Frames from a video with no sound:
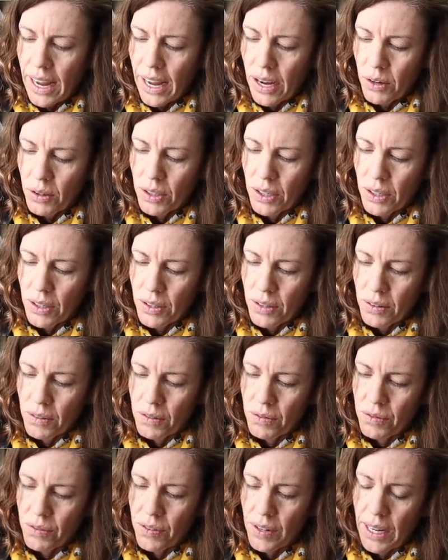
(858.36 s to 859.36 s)
out
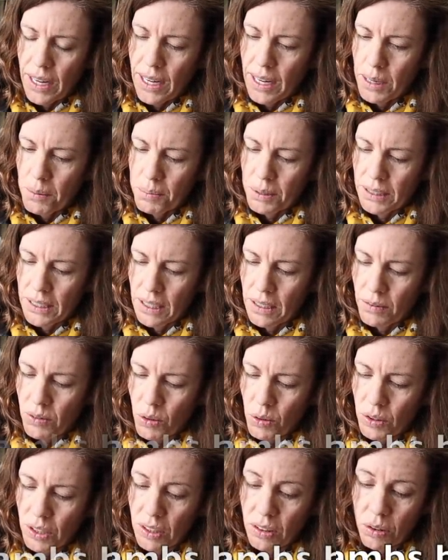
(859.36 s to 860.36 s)
of, I believe,
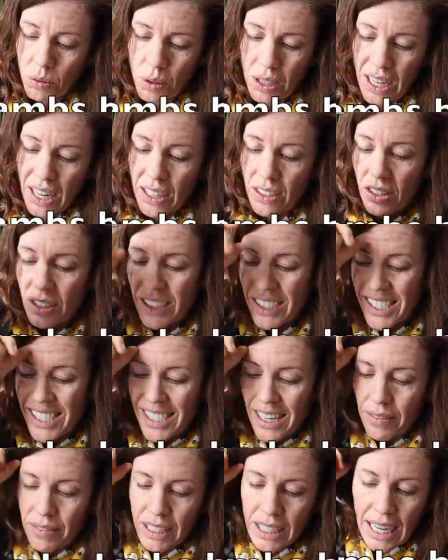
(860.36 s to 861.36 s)
only
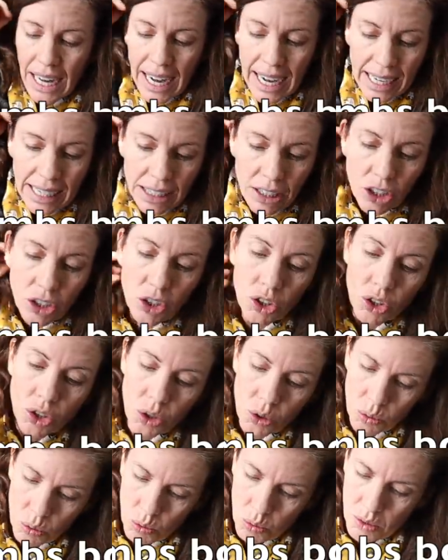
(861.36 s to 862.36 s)
378
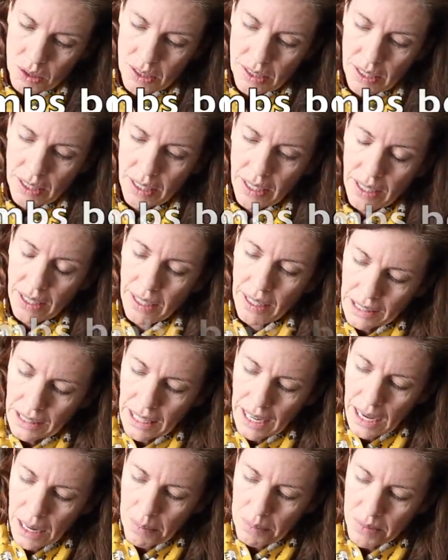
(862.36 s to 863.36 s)
ewes.
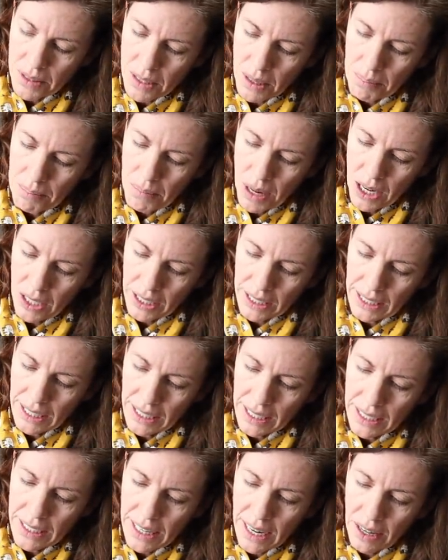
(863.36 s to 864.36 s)
Lambs
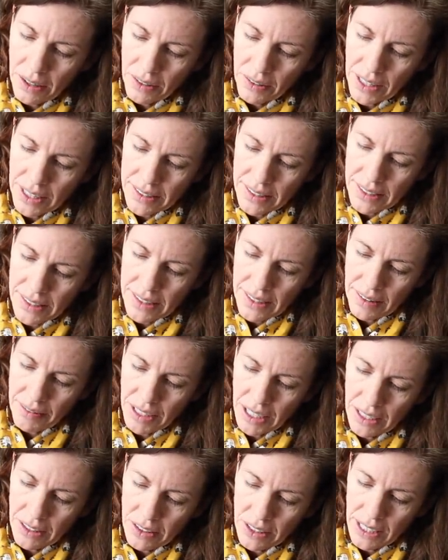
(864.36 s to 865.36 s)
marketed out of that
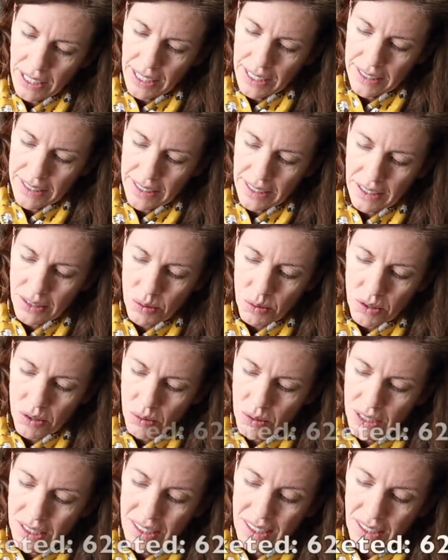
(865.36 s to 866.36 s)
786 was
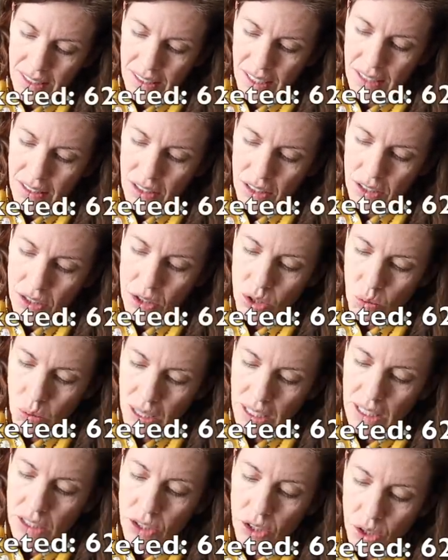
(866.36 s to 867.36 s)
only
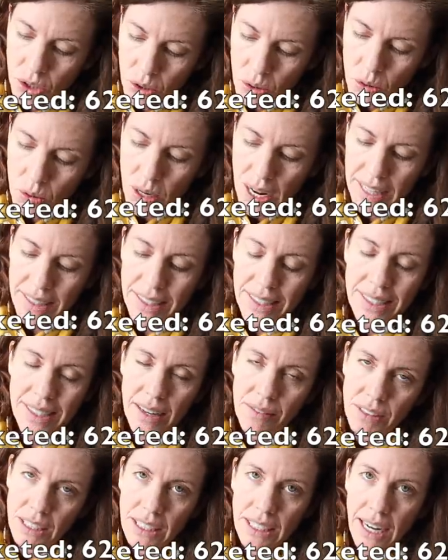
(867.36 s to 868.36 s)
622, and
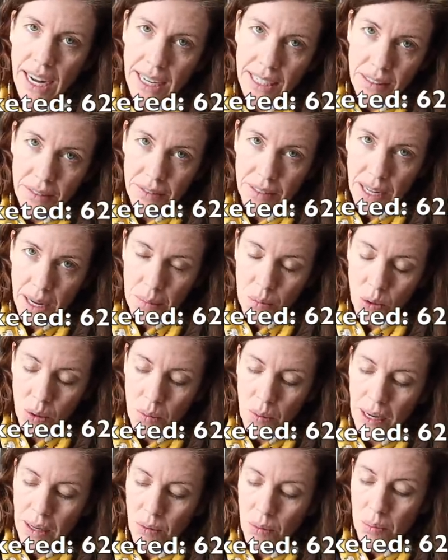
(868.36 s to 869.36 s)
79 of them were
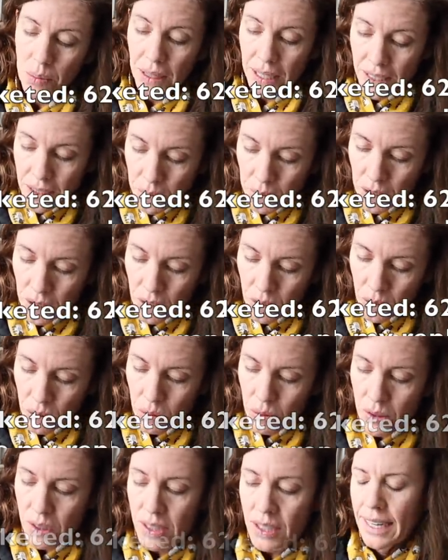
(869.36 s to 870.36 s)
my replacement
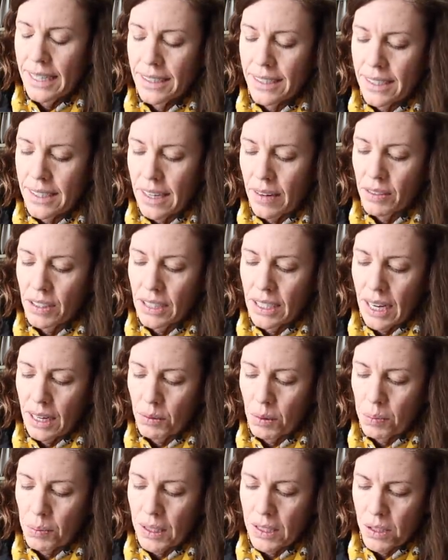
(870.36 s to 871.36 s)
ewes. And 79
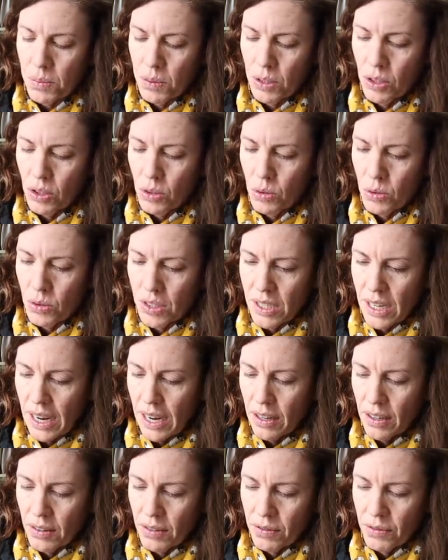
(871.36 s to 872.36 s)
replacement ewes
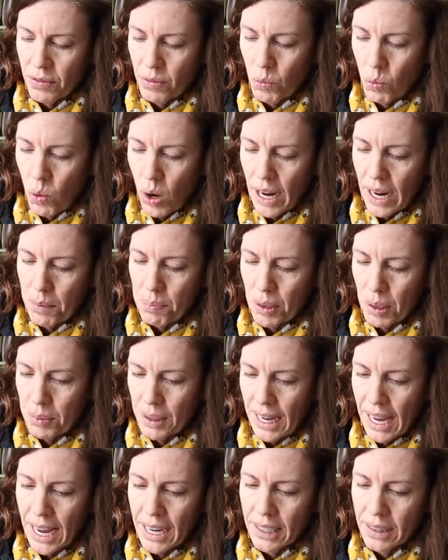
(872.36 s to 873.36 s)
out of what I
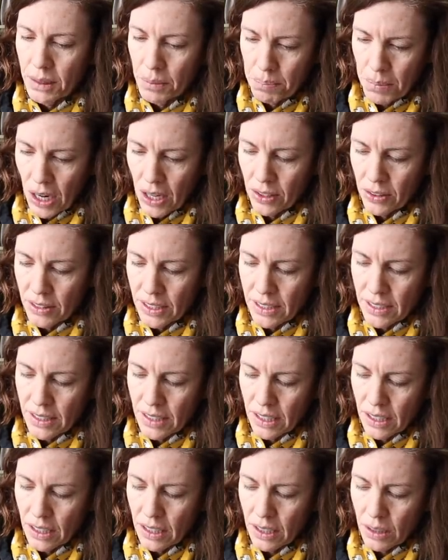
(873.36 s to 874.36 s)
probably had in the barn this
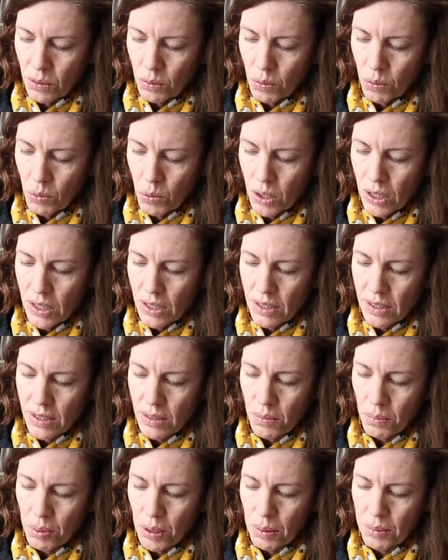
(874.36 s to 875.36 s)
year
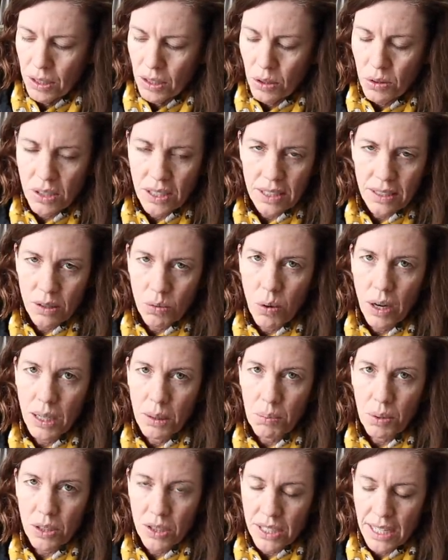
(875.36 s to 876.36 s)
was probably close to
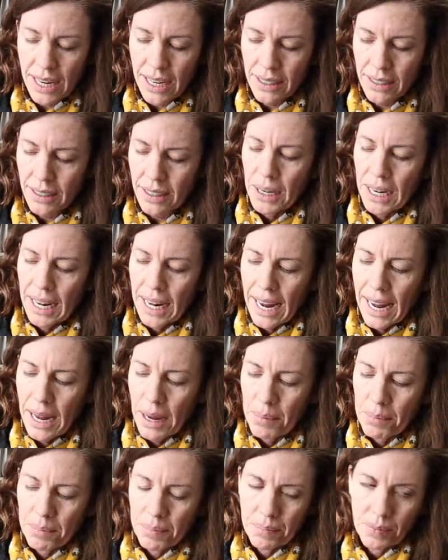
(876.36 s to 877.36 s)
20%, but I
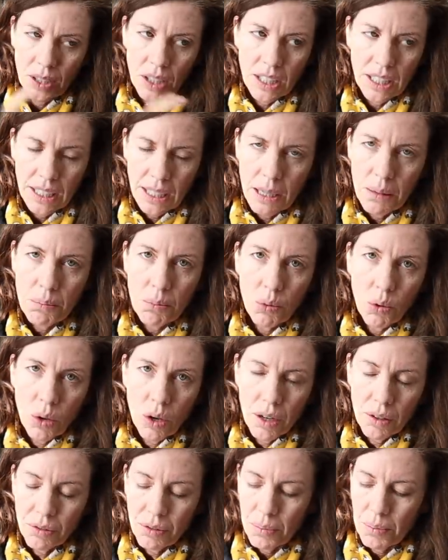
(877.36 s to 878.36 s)
am gonna keep
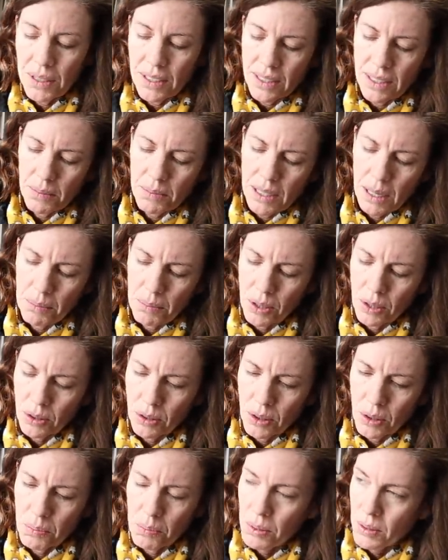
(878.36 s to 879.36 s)
more from this September
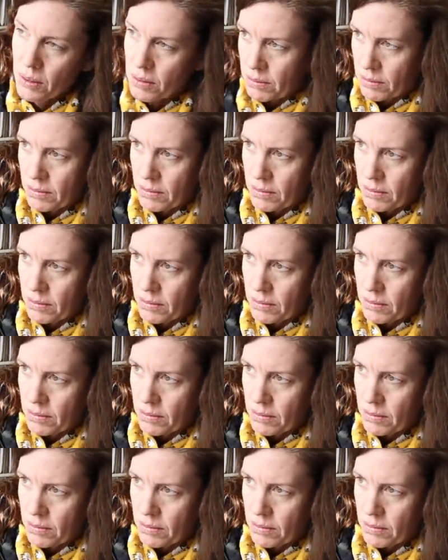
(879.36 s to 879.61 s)
group